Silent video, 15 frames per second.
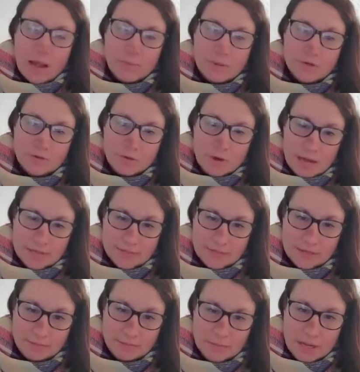Robin
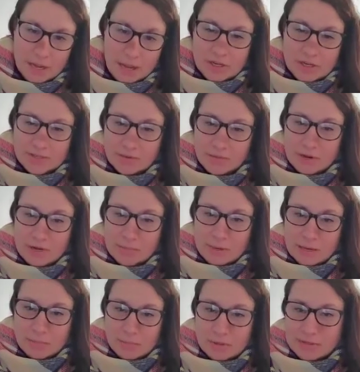Dawson. She is going to
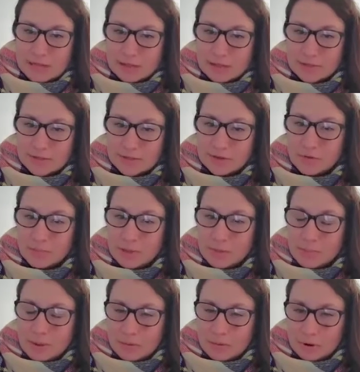be able to tell us a little bit
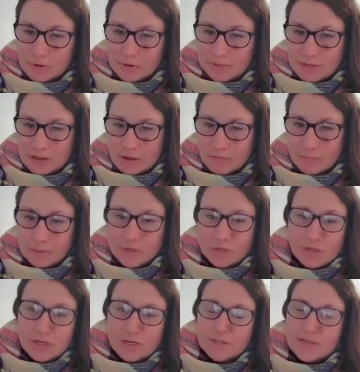about herself, but
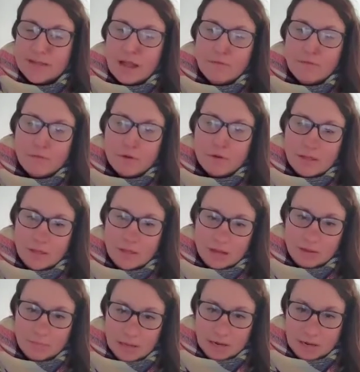she is
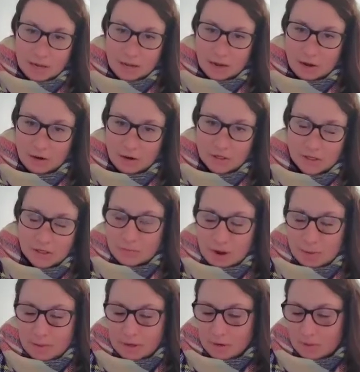everything Medicare. So
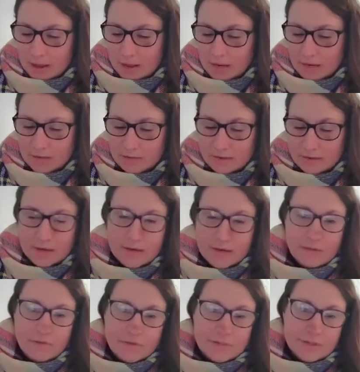Robin, go ahead and
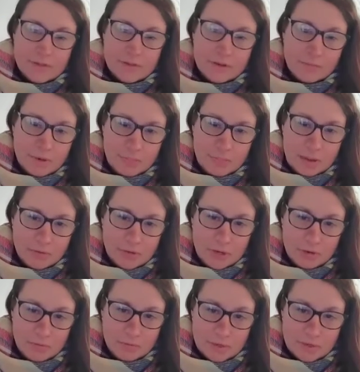give us a little bit about
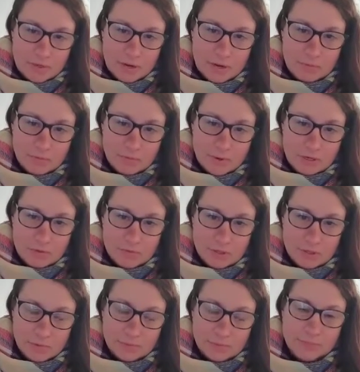you and what you
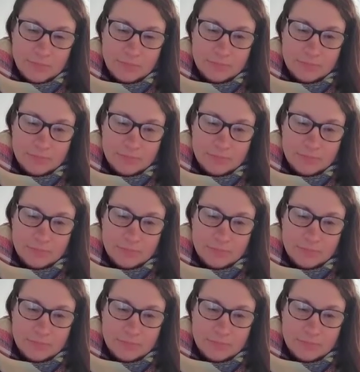do.